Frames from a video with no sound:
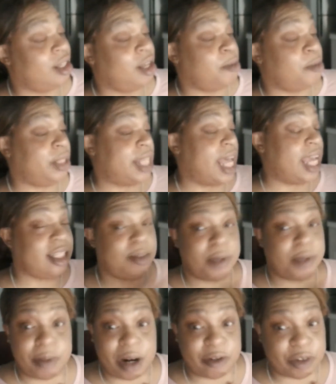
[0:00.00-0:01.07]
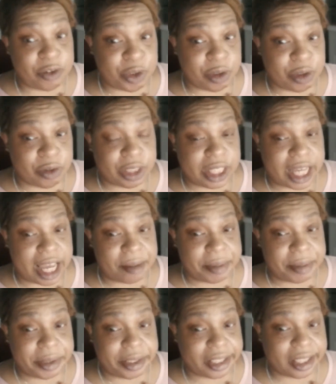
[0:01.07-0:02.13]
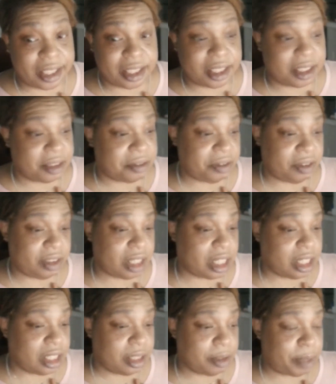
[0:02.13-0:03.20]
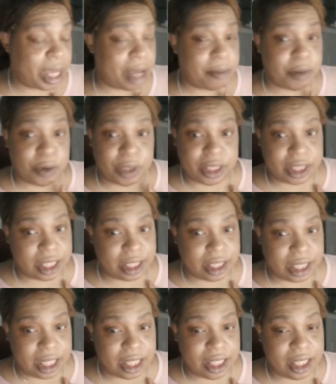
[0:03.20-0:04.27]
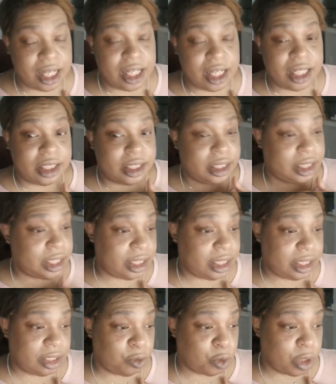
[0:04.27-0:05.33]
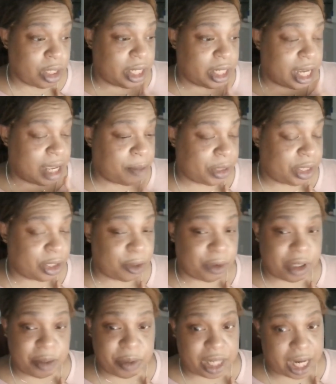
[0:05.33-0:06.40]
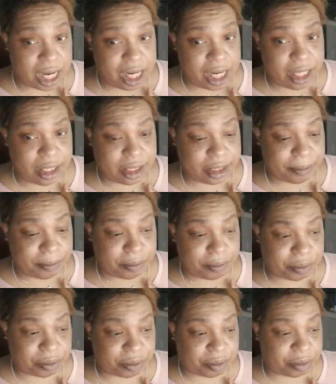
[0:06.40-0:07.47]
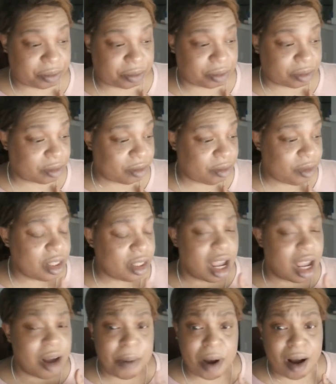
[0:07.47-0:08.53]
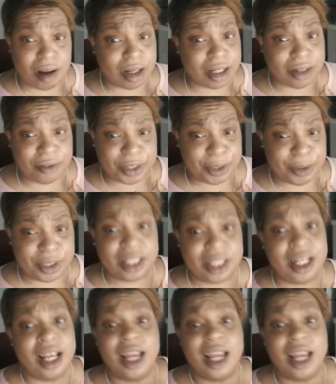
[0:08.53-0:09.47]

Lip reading: But that has been my review and recap of Bad Boyz LA season 1 episode number 8, A Ball of Confusion.